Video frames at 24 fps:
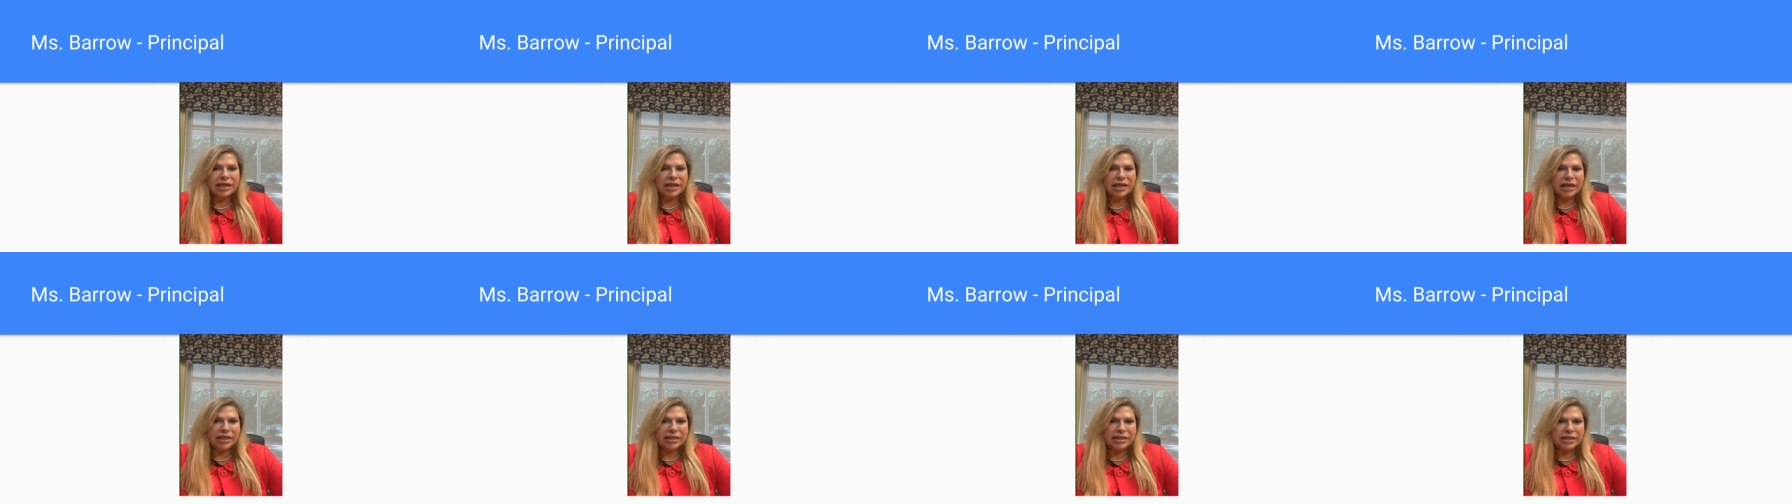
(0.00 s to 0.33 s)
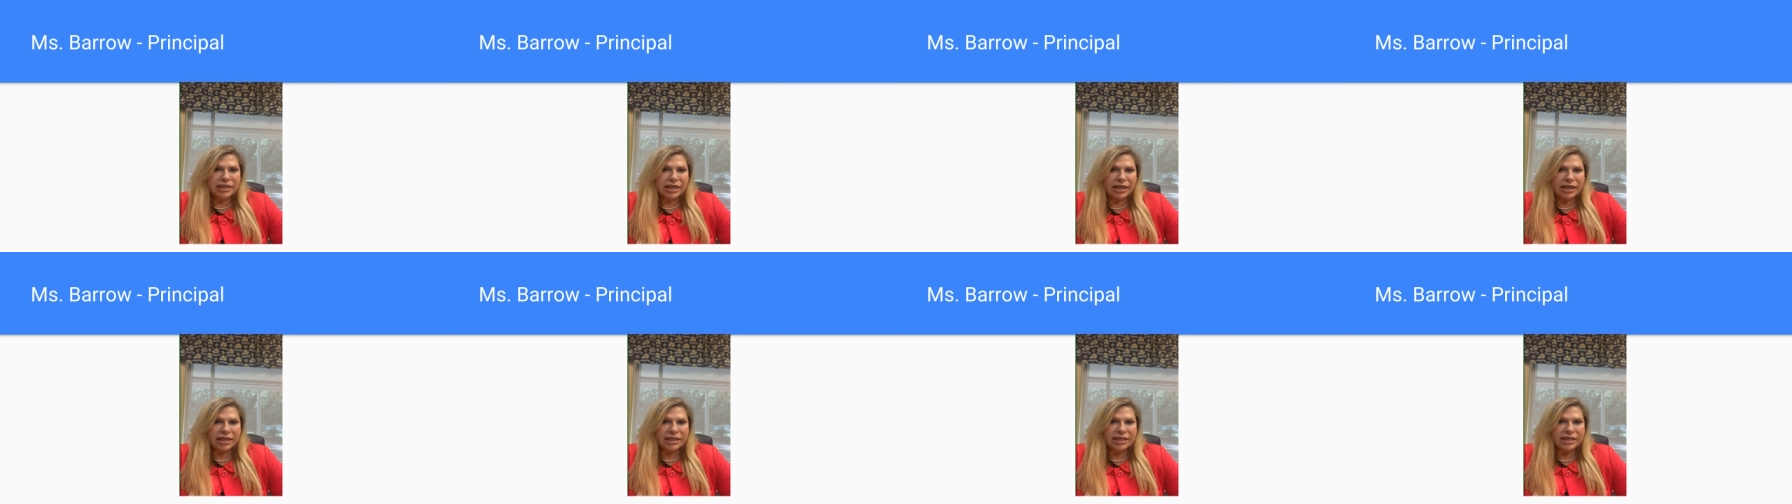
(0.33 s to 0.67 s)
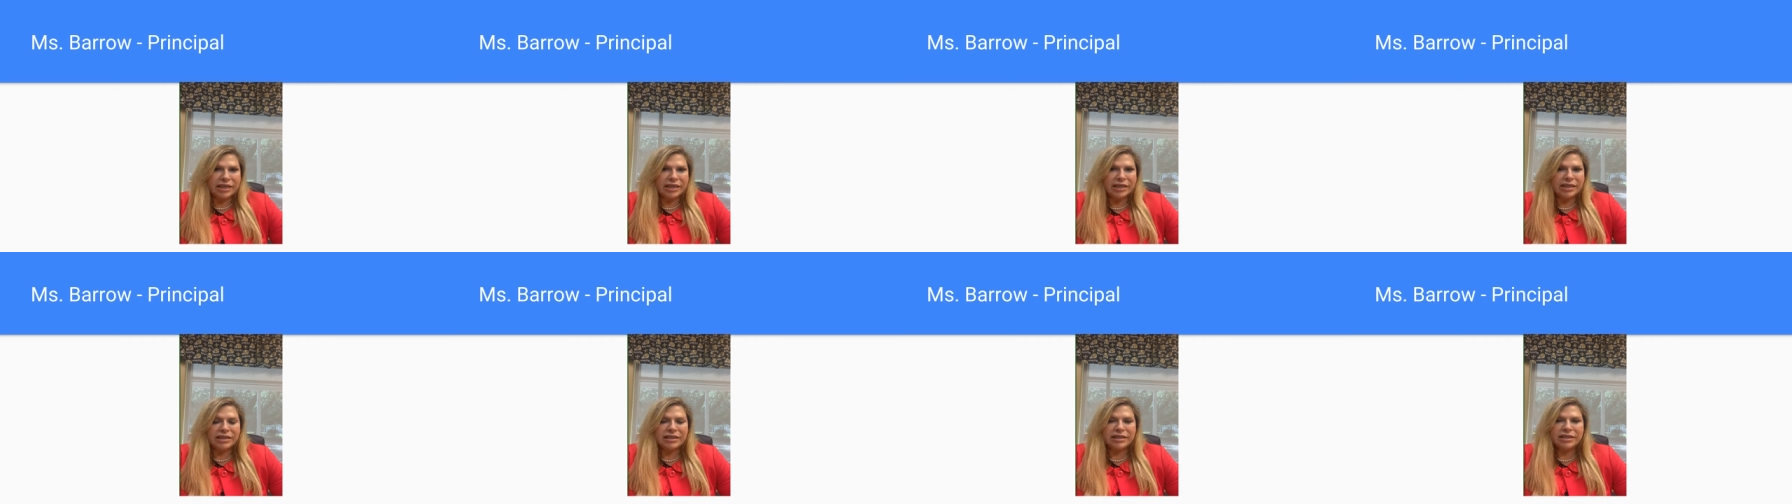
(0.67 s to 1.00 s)

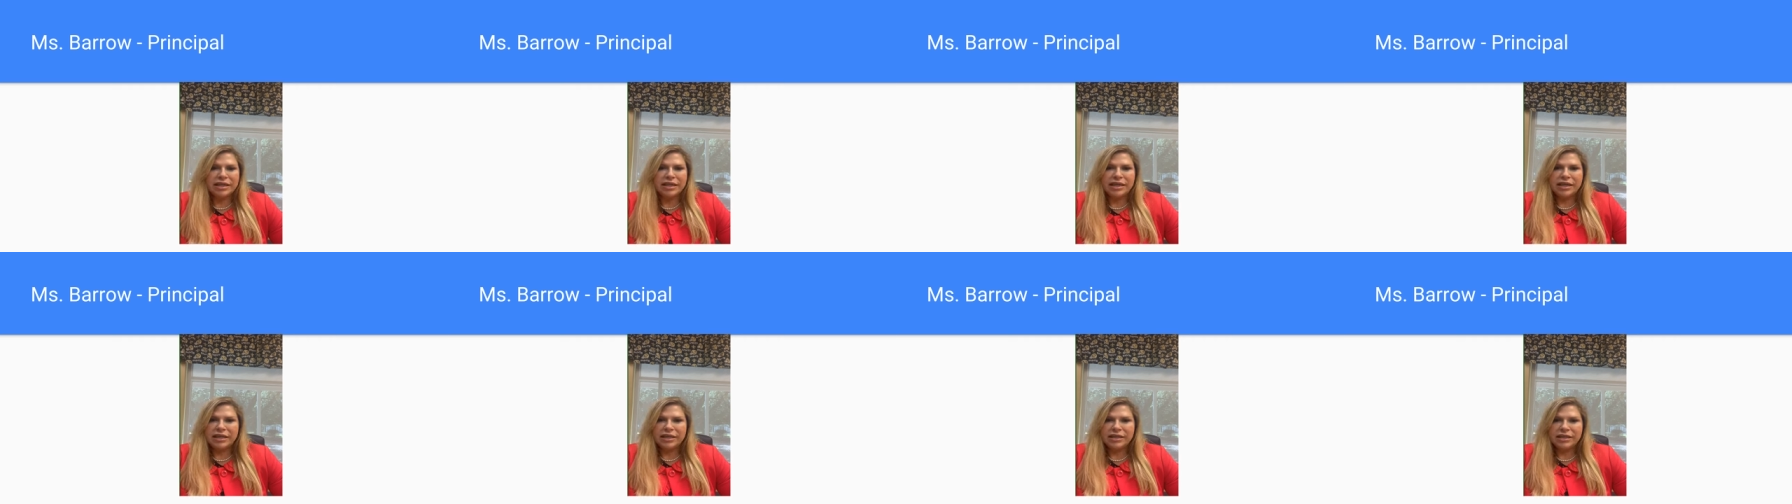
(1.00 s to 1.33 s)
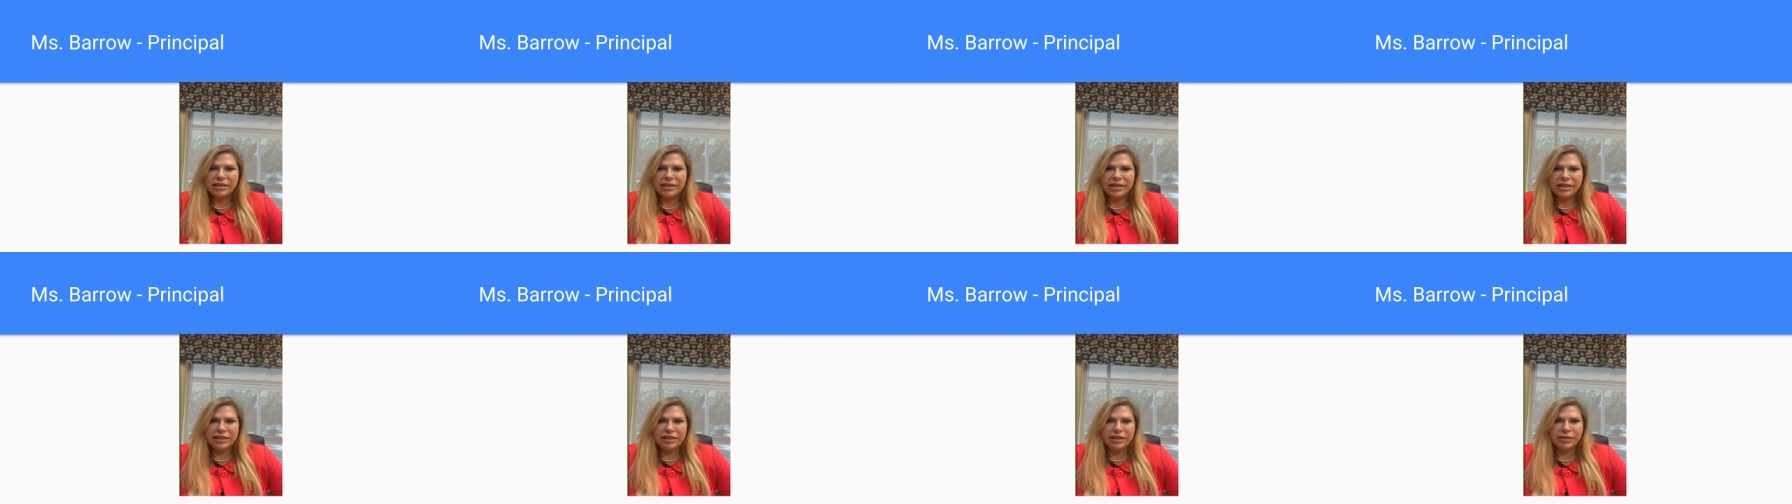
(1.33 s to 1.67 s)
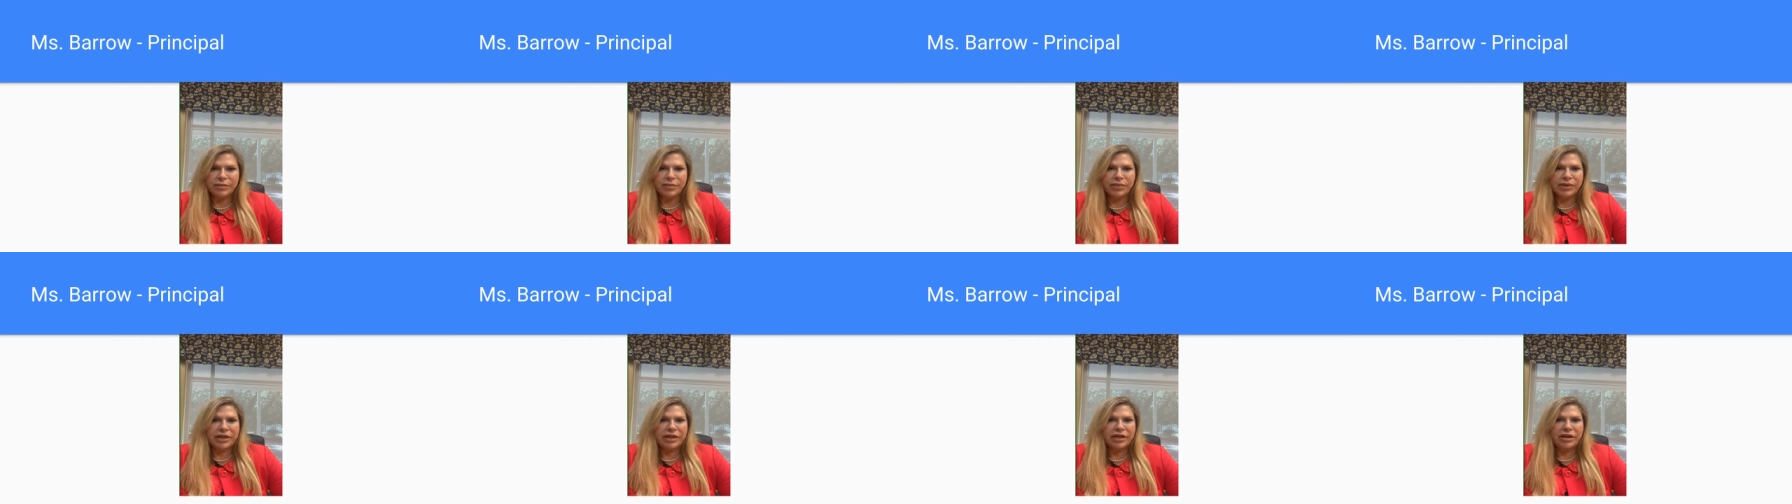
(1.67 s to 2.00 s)
attendance,
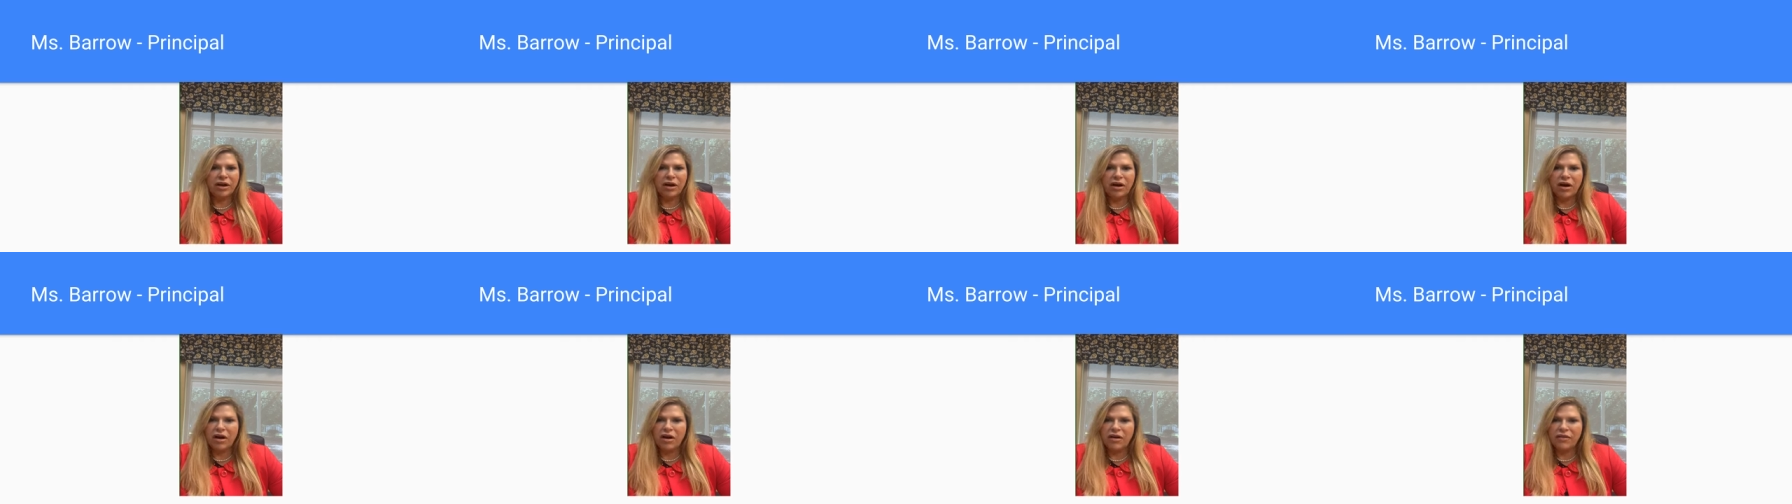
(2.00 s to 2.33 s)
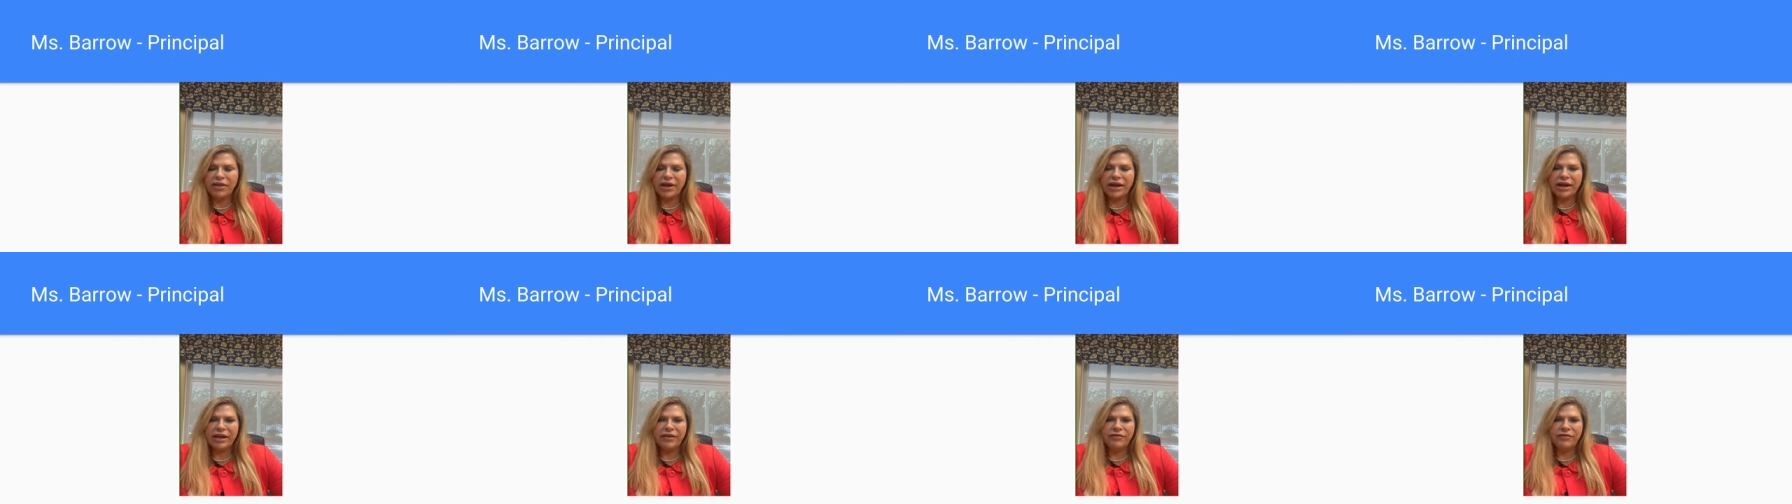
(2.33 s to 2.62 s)
discipline, all that